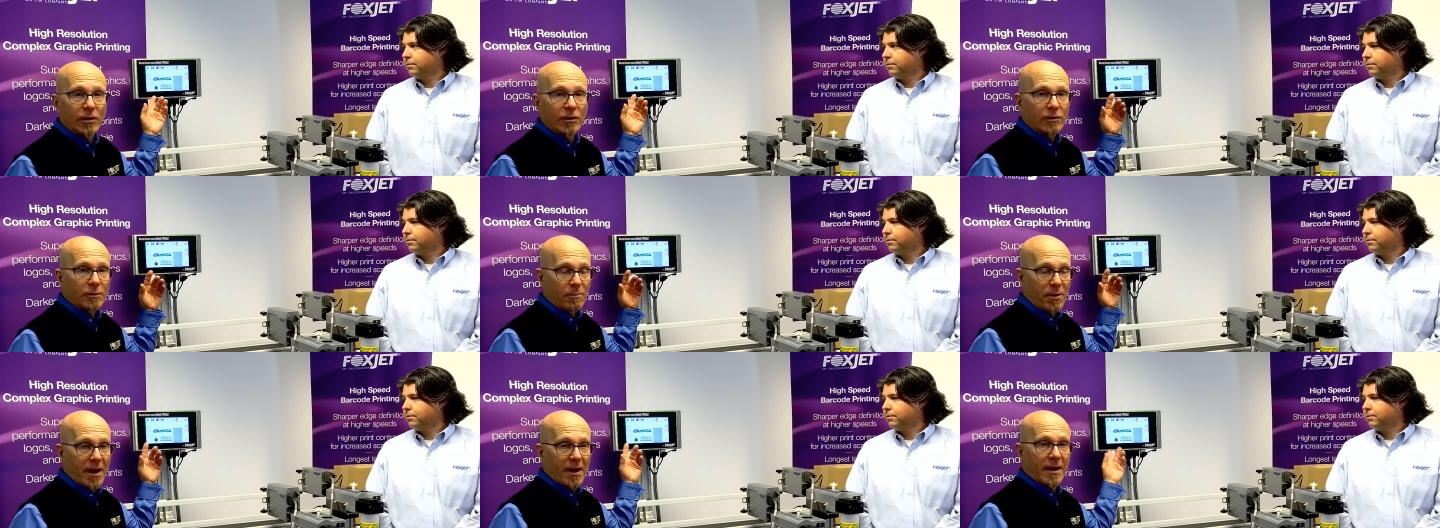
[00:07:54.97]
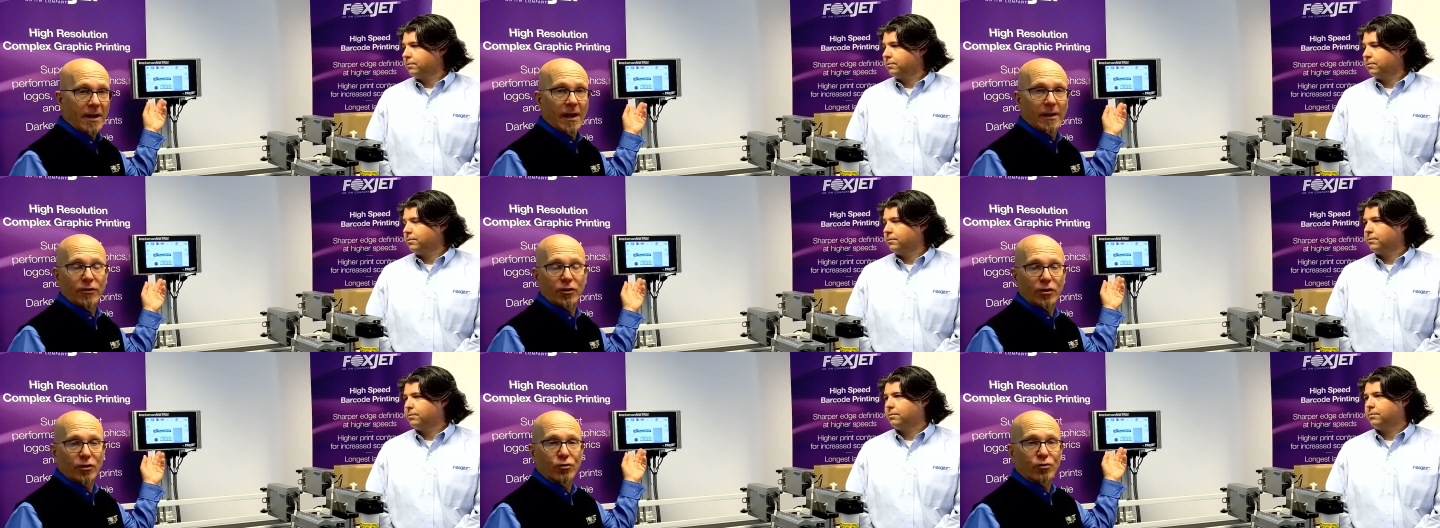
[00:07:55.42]
Speaker 1: depending on the
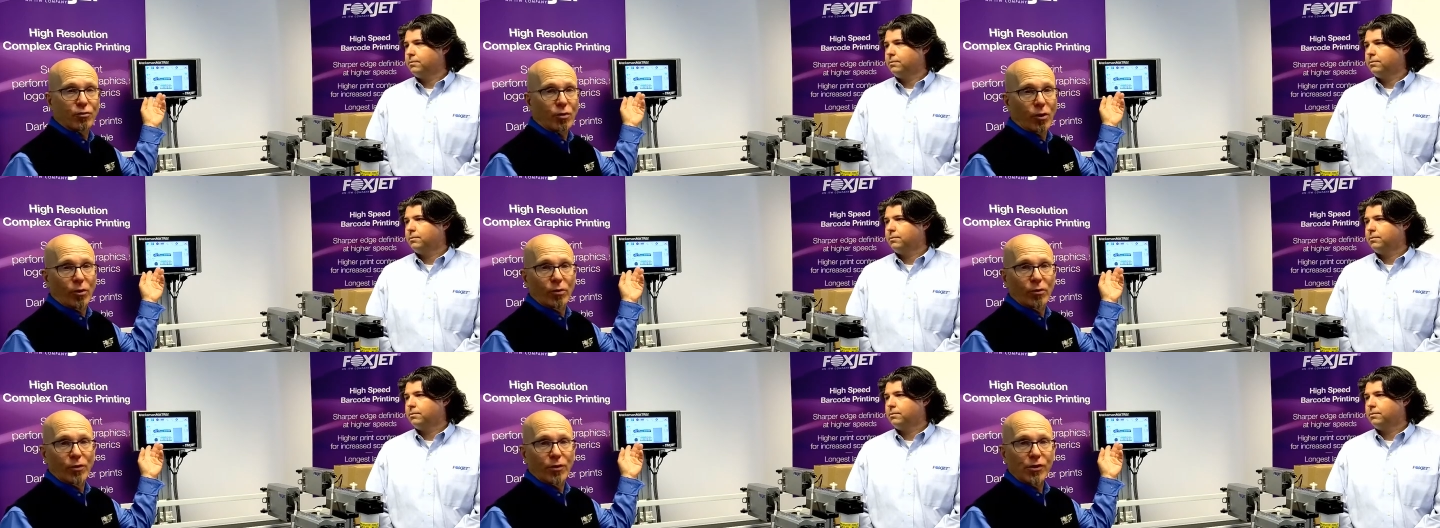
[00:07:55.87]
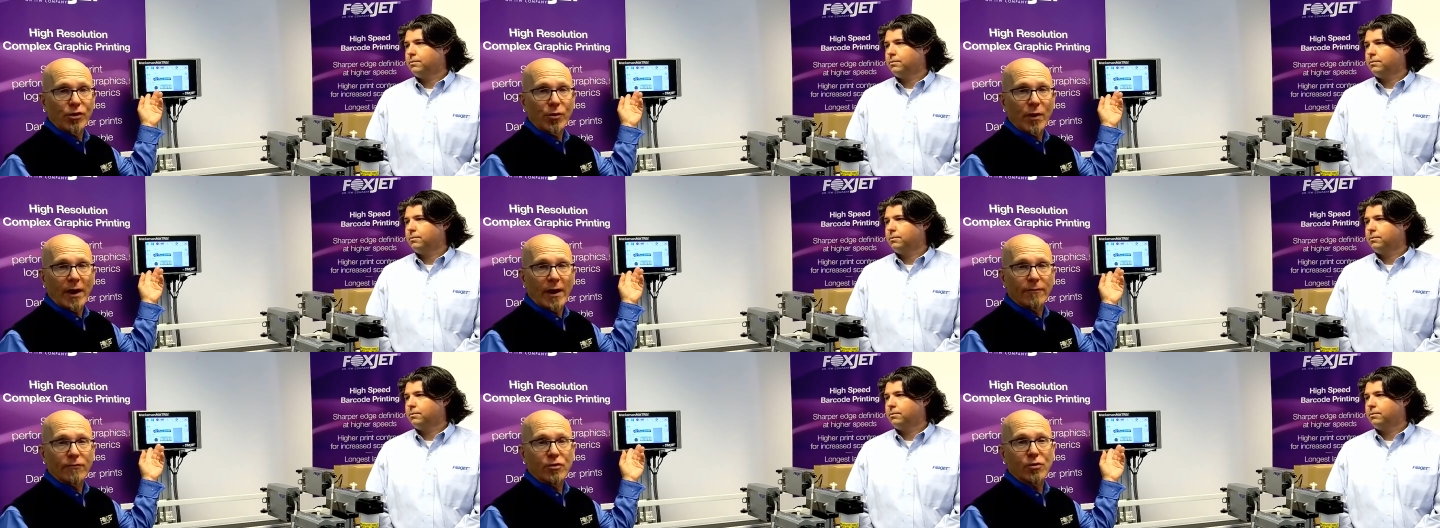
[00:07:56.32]
controller you
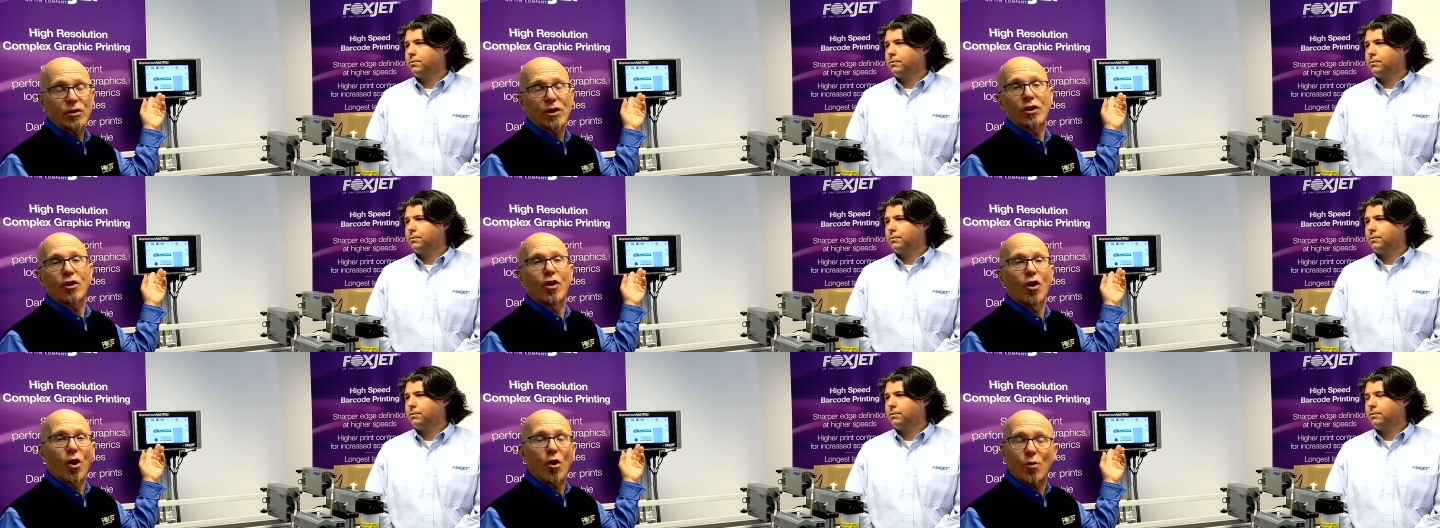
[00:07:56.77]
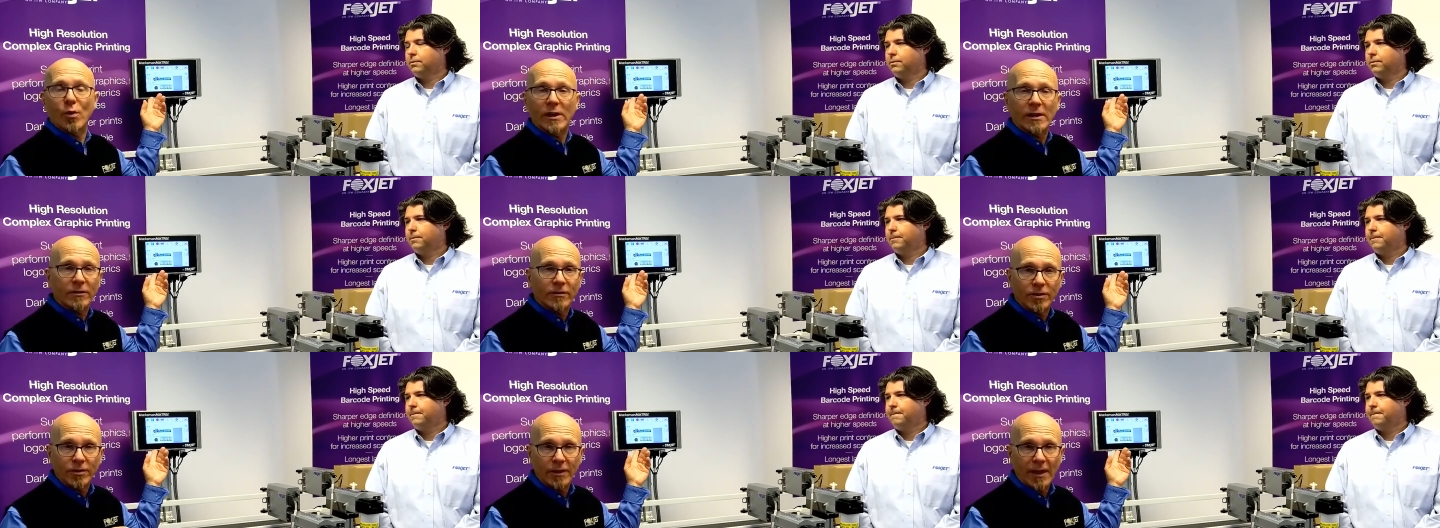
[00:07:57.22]
have, you can go
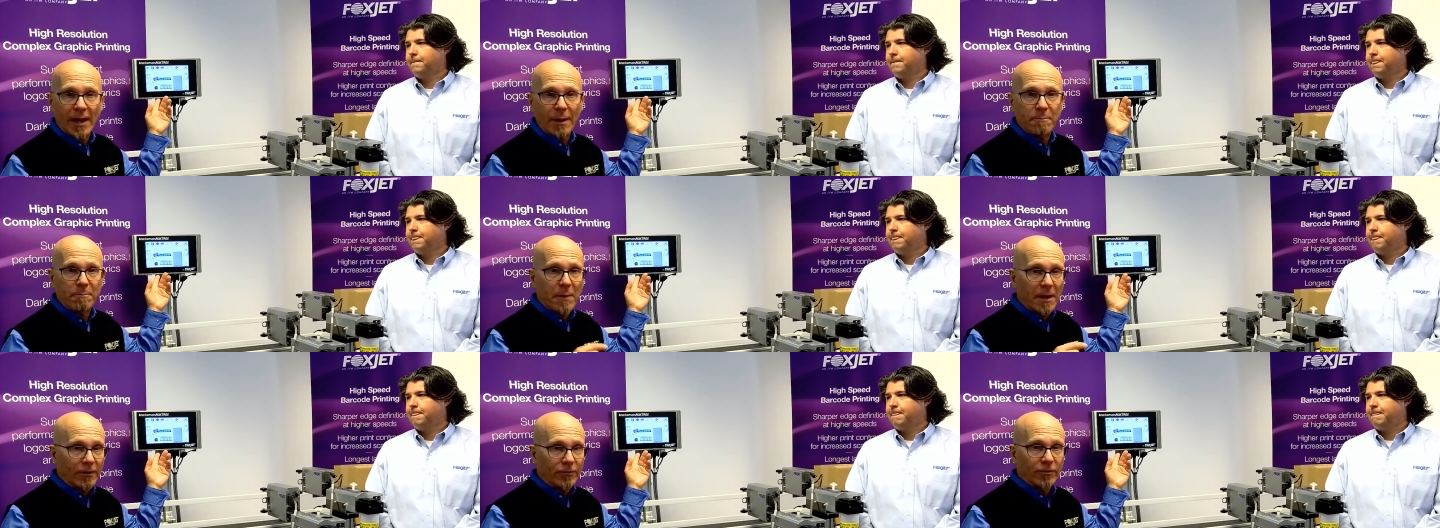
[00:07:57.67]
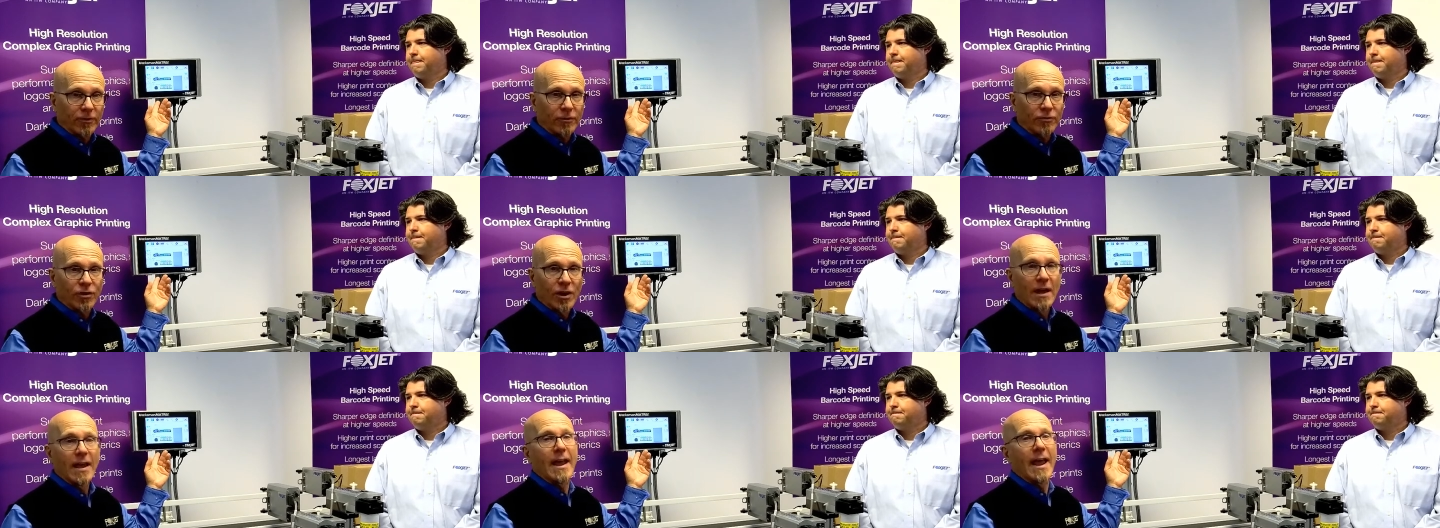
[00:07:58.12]
into that message
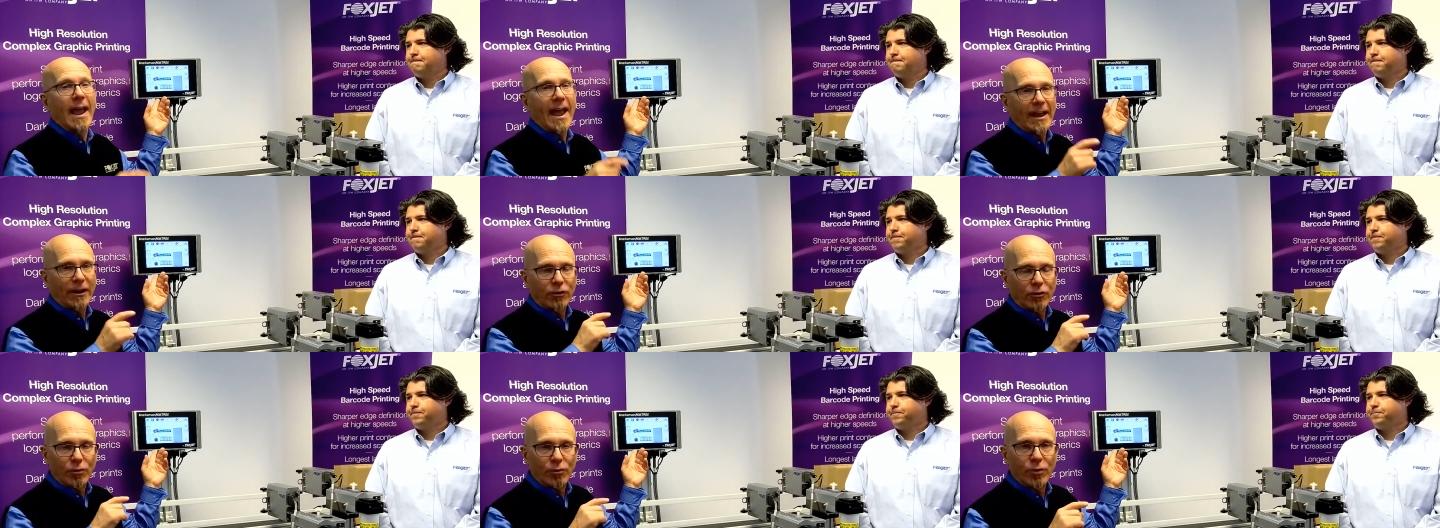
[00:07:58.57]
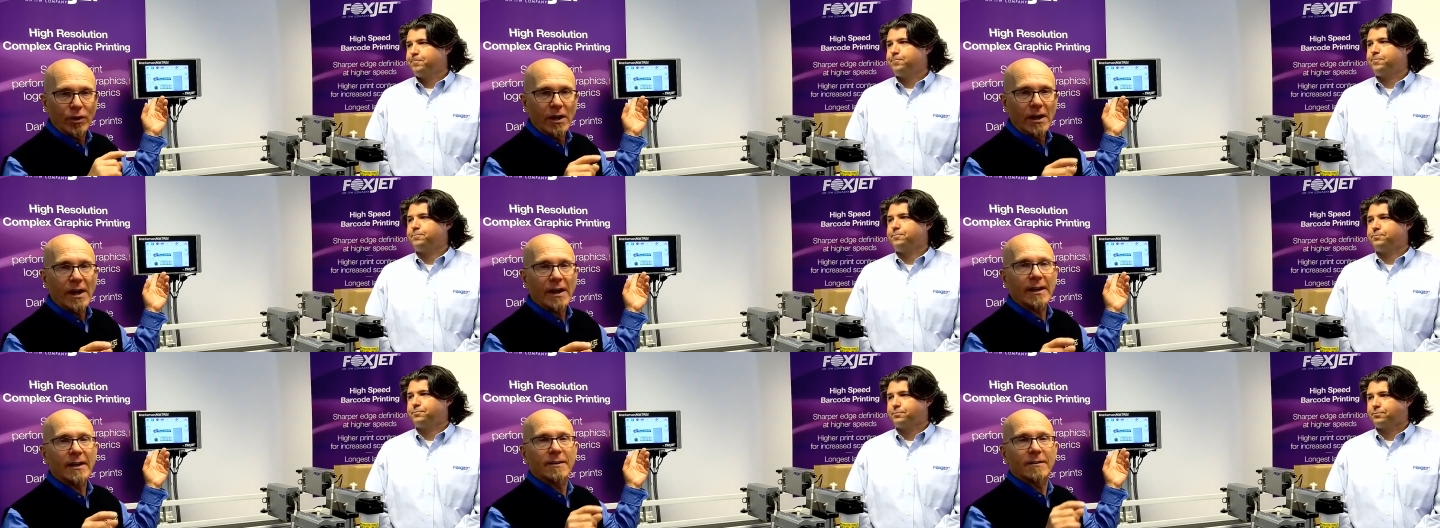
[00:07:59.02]
and
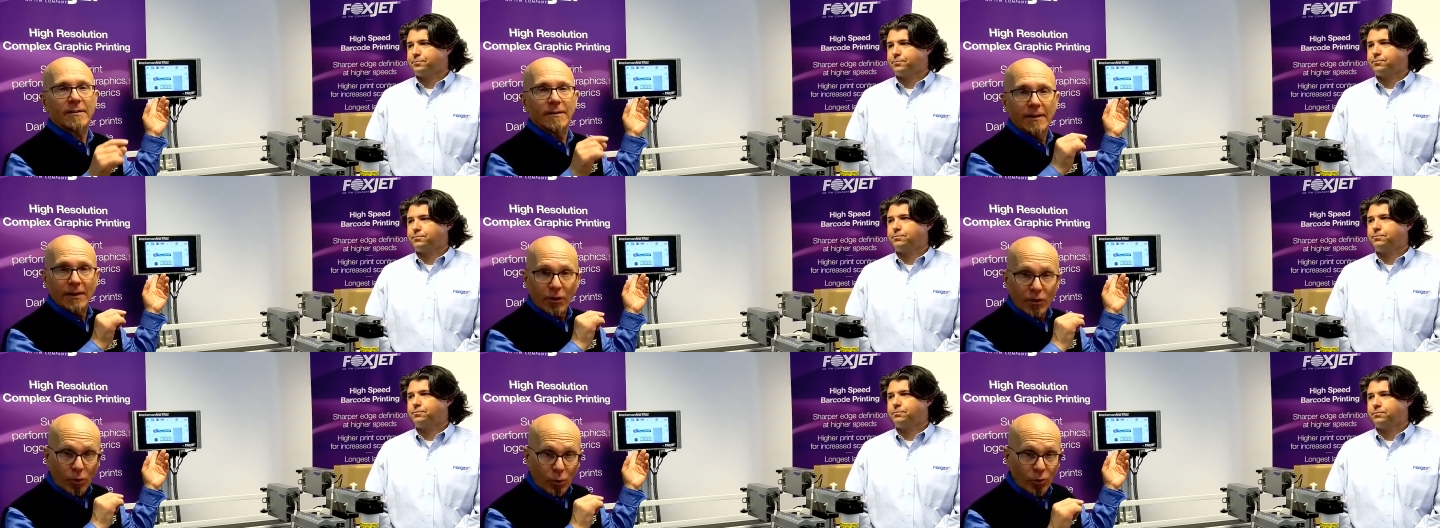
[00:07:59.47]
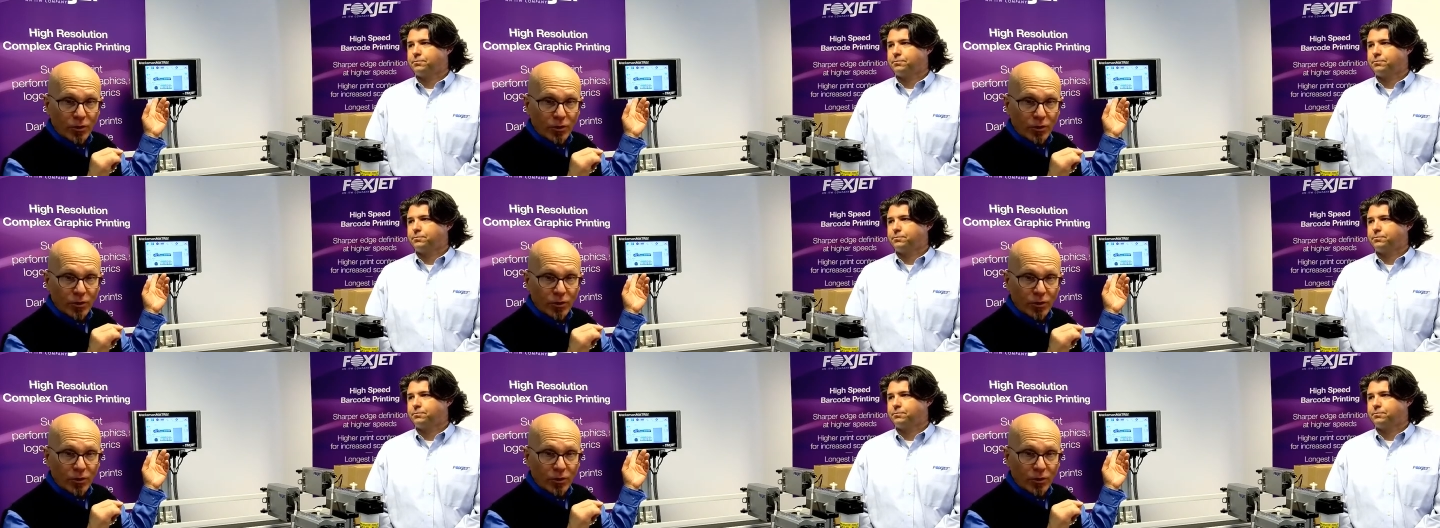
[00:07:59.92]
create or